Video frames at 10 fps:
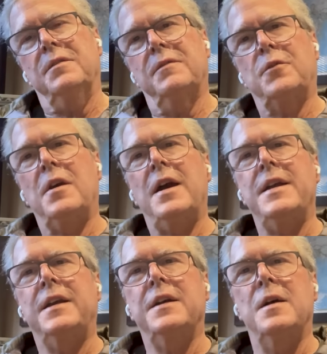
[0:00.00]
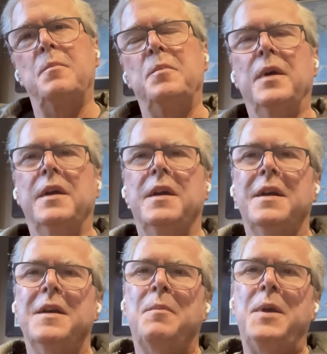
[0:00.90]
right. for high income
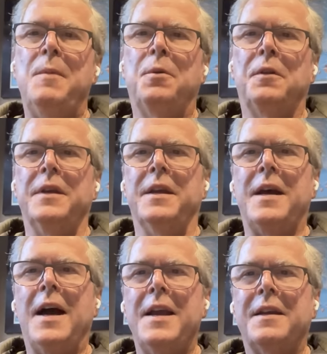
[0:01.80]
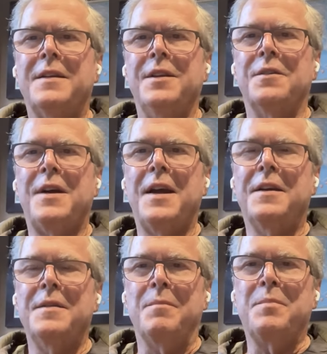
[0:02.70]
people in high, you know, high so